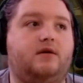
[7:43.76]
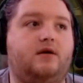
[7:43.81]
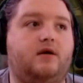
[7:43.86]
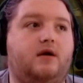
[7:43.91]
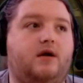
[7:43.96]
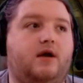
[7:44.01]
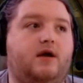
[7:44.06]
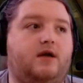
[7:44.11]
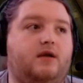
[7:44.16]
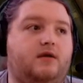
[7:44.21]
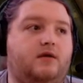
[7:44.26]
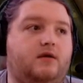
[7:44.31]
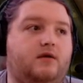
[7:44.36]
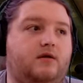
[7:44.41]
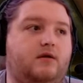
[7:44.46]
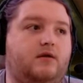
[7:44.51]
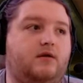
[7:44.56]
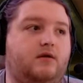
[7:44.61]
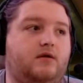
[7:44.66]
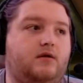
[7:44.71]
All right,
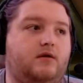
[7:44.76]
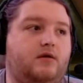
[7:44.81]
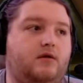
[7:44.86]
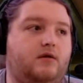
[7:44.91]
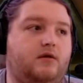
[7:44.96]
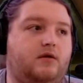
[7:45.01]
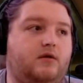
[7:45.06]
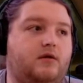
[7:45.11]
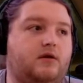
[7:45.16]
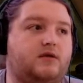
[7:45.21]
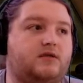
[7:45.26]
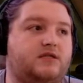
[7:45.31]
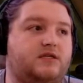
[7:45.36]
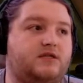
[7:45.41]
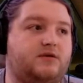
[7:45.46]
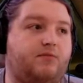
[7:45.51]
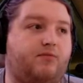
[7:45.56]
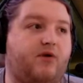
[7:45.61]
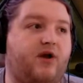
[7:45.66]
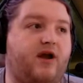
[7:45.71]
because it's
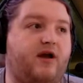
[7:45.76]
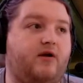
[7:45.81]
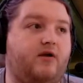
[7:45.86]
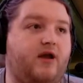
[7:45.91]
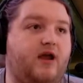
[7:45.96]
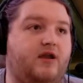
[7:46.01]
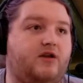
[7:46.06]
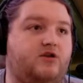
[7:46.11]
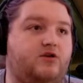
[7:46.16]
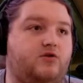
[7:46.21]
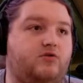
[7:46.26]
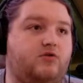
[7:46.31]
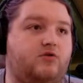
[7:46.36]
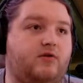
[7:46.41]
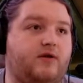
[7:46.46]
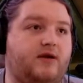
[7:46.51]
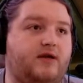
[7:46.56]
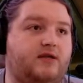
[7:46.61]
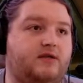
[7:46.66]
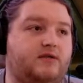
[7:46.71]
a brown and two
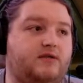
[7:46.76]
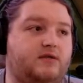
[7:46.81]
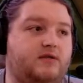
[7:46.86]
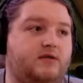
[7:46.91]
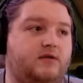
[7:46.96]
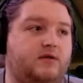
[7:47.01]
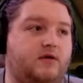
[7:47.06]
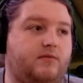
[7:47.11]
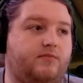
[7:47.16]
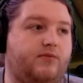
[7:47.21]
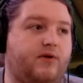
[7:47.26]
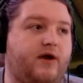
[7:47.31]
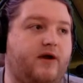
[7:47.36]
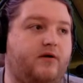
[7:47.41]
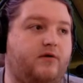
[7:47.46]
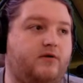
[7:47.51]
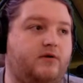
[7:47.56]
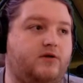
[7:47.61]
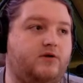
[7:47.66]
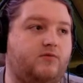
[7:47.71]
greens. Look,
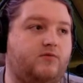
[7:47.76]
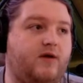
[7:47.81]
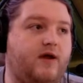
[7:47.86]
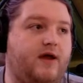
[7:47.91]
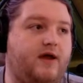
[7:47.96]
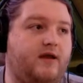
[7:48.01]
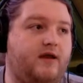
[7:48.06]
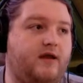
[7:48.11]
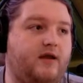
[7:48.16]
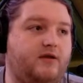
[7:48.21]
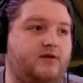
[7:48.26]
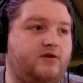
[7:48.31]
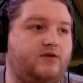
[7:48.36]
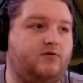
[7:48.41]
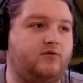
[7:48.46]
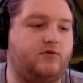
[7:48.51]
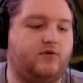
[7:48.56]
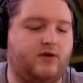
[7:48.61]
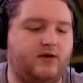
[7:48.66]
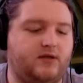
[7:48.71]
brown to red, two
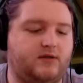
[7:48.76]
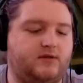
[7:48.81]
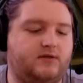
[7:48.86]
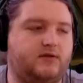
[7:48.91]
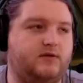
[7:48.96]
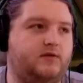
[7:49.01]
greens.